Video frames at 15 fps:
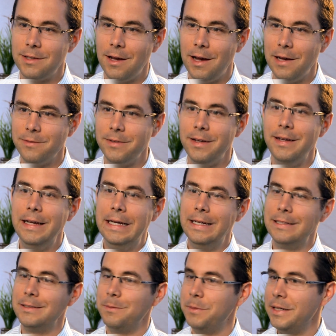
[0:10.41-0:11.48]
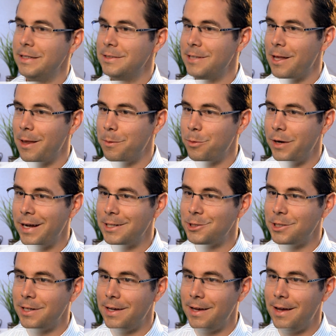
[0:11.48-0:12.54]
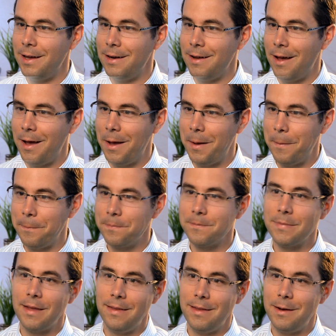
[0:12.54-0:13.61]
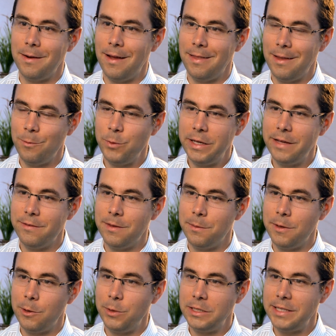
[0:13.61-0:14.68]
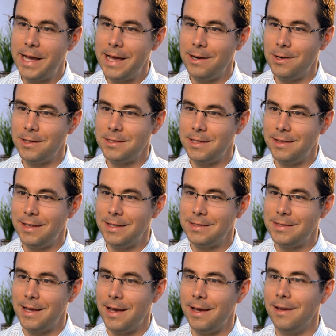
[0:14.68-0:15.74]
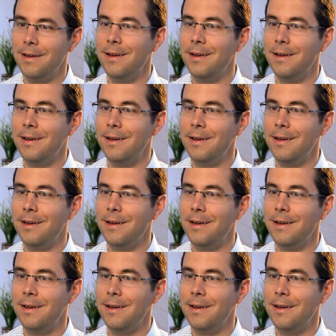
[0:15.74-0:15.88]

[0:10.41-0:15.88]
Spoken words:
off, it's a big celebration, and then we give them their retainers, and they say,